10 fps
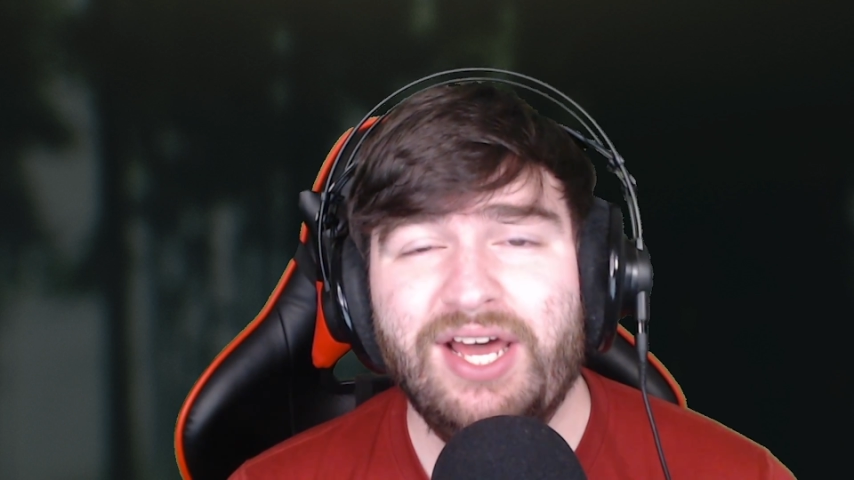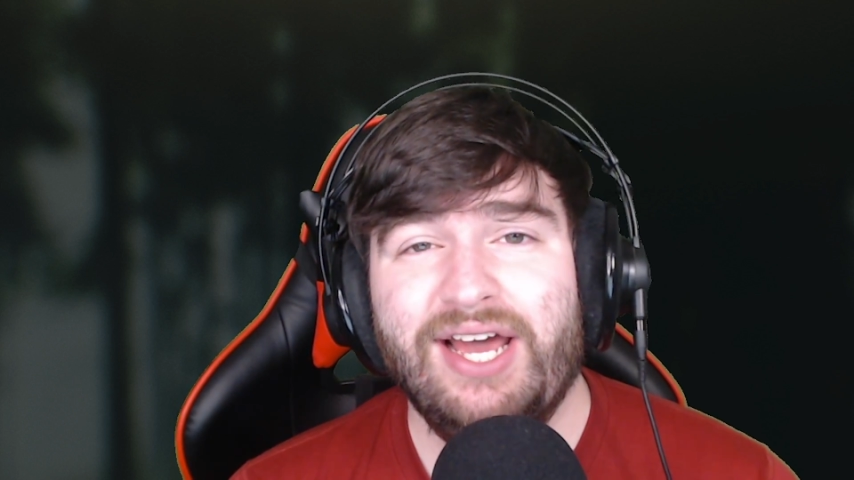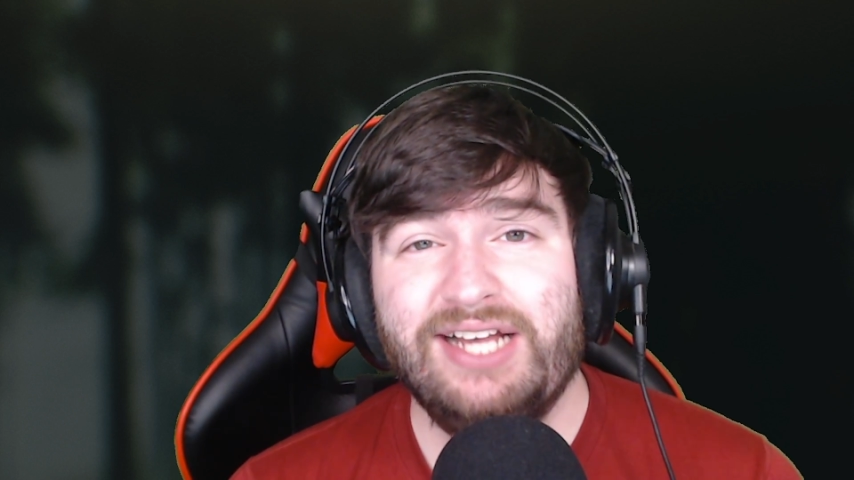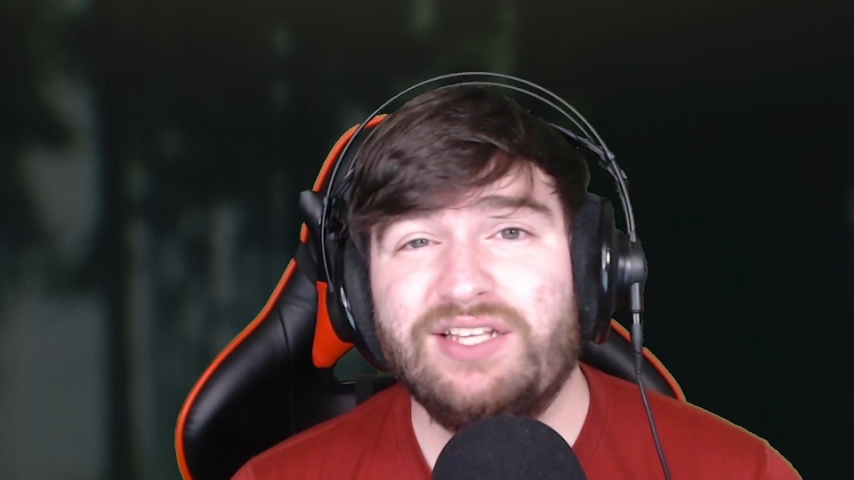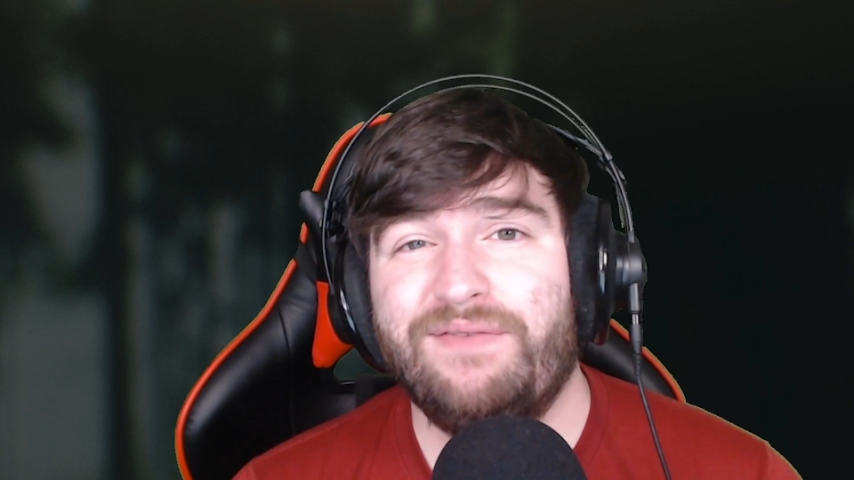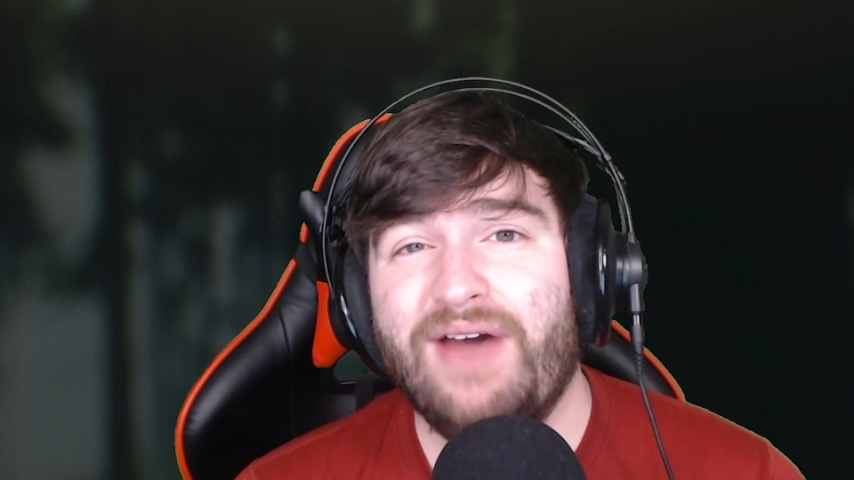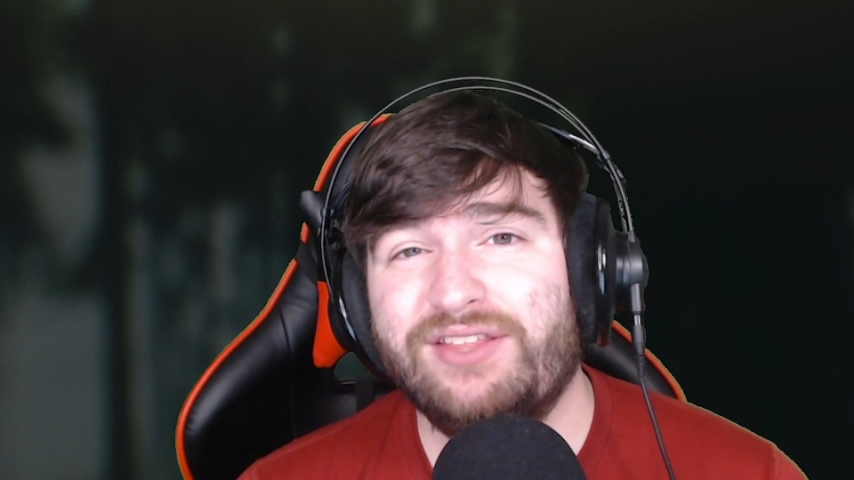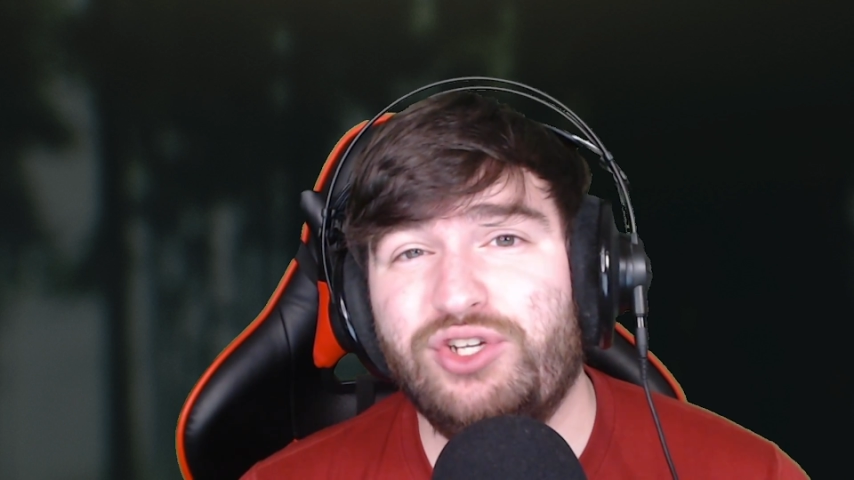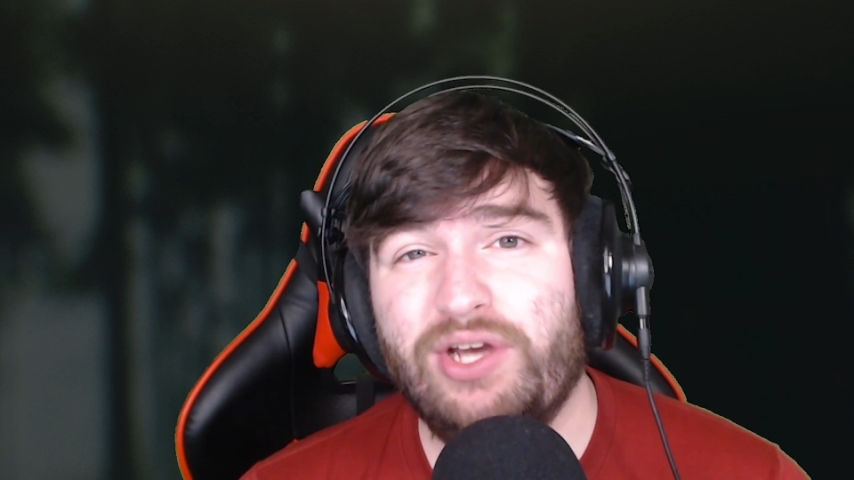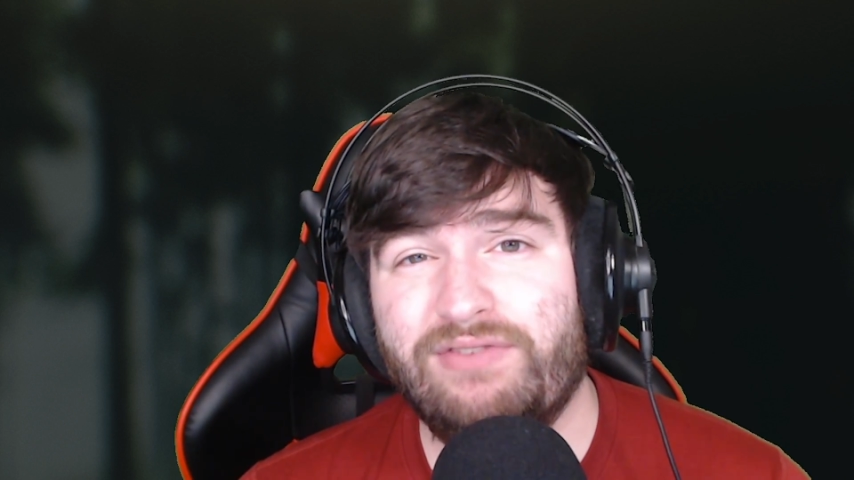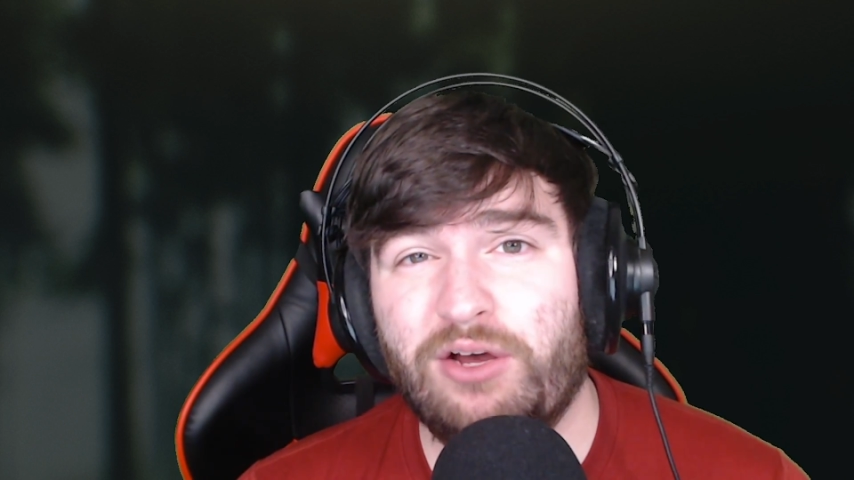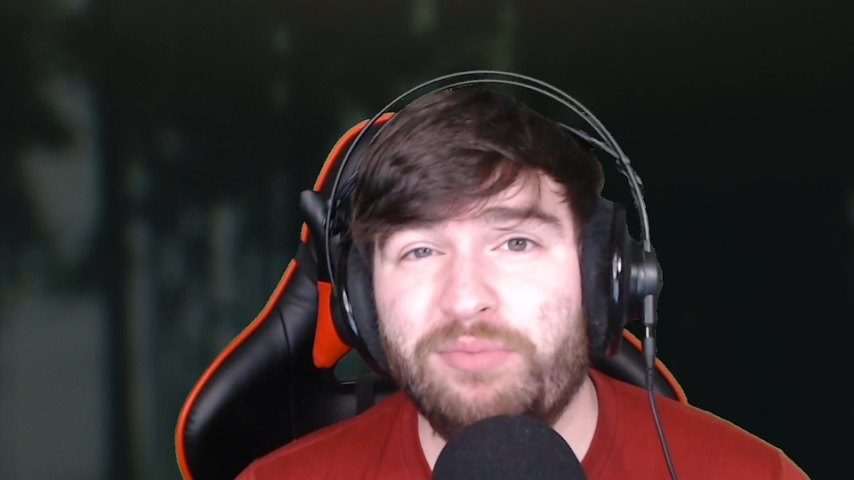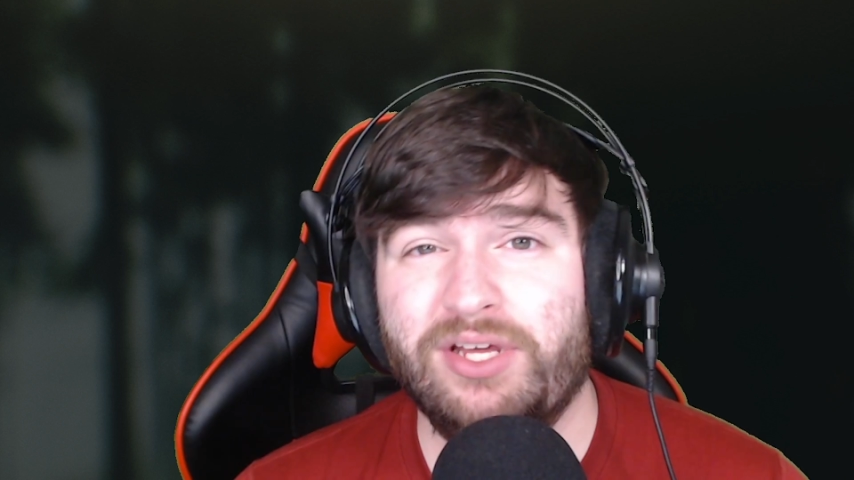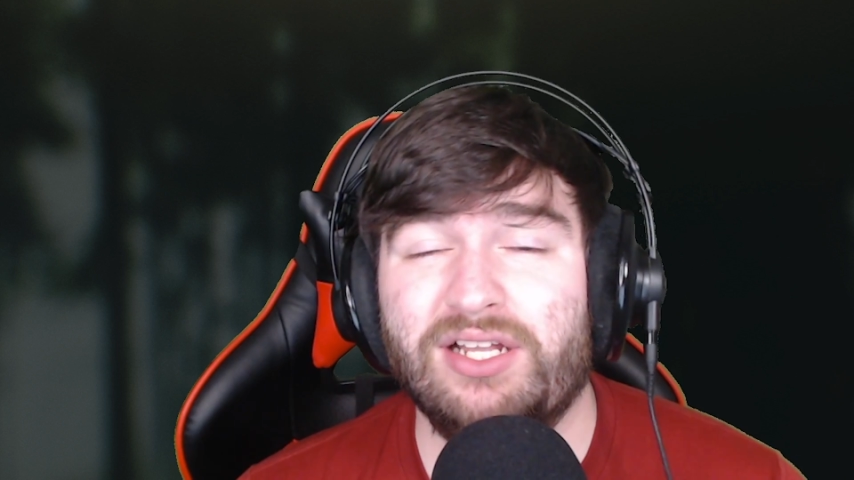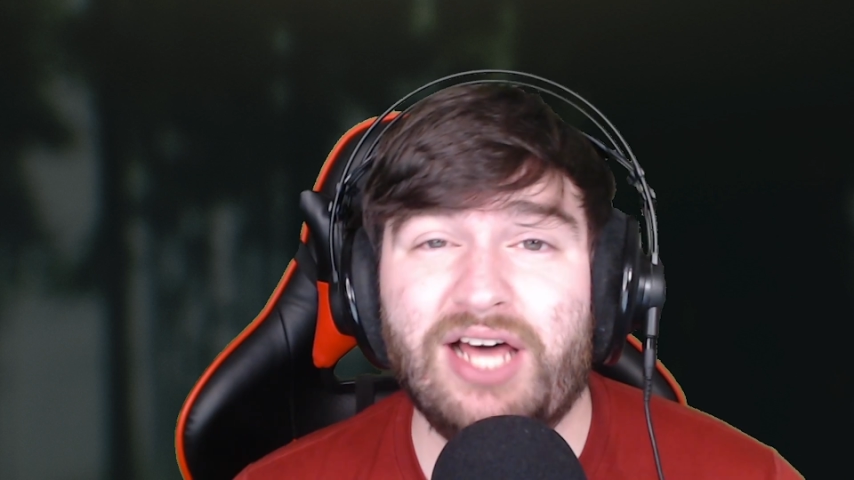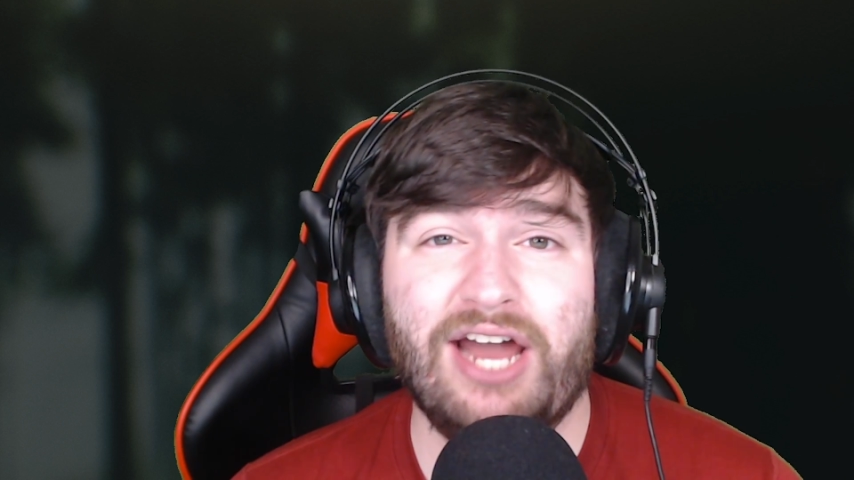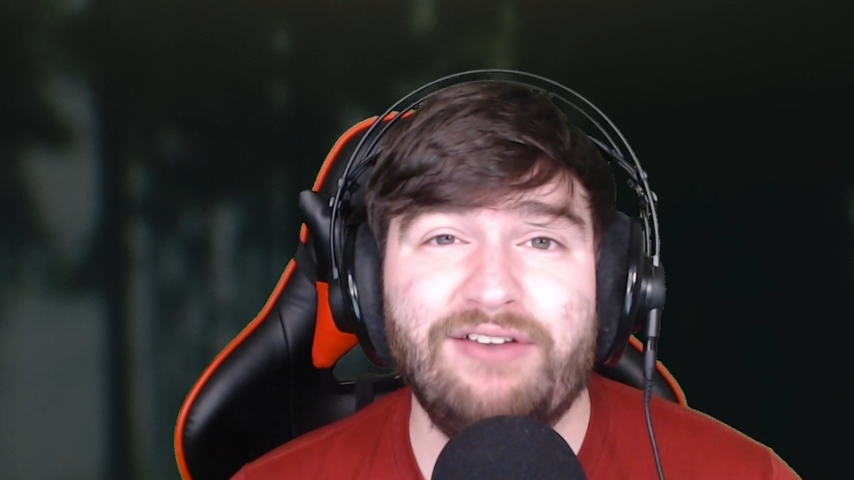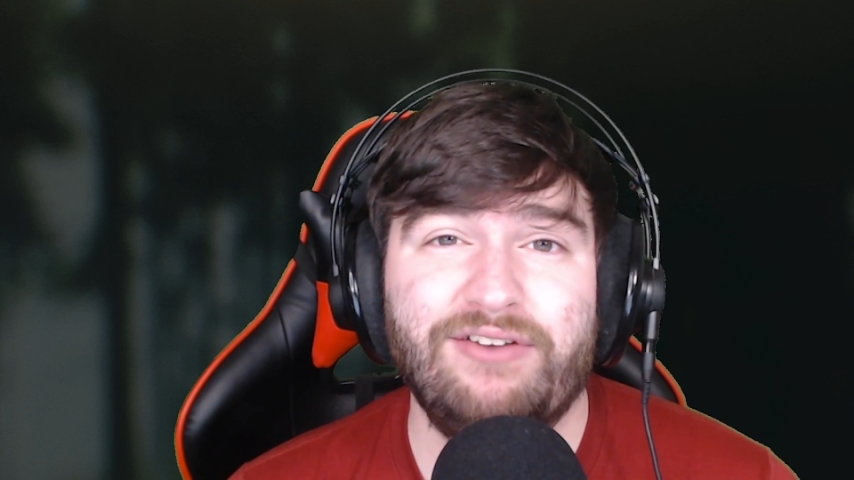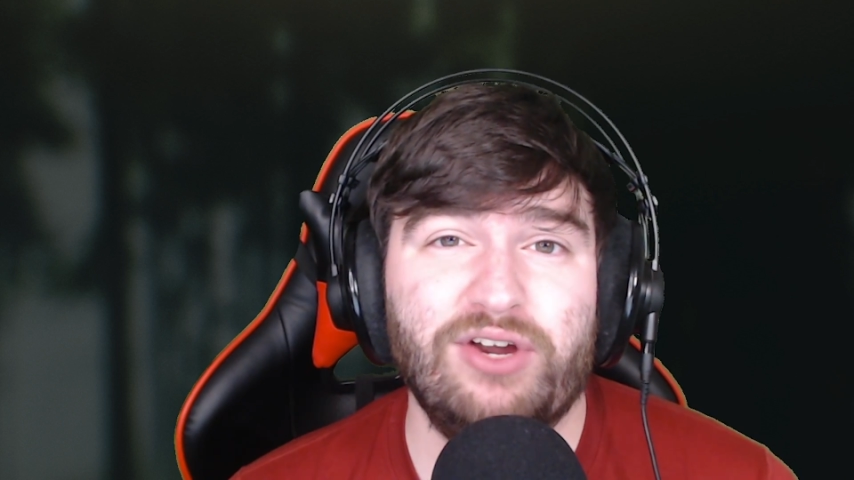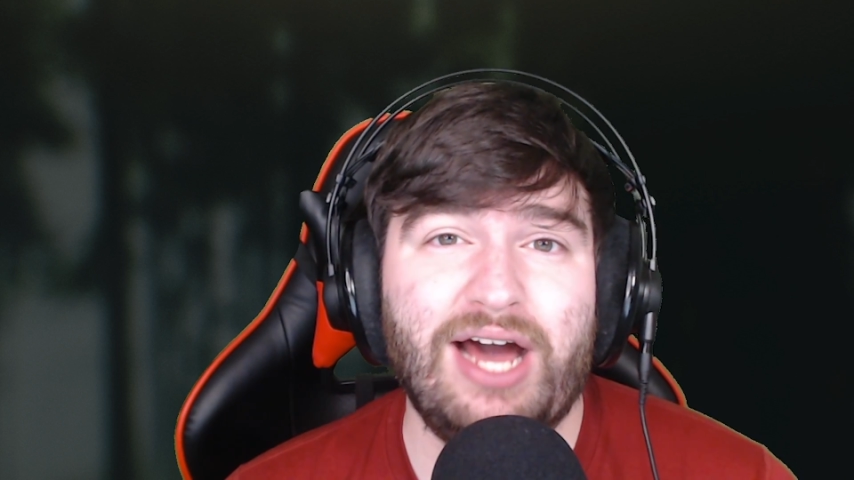is the fact that you have to complete a lot of different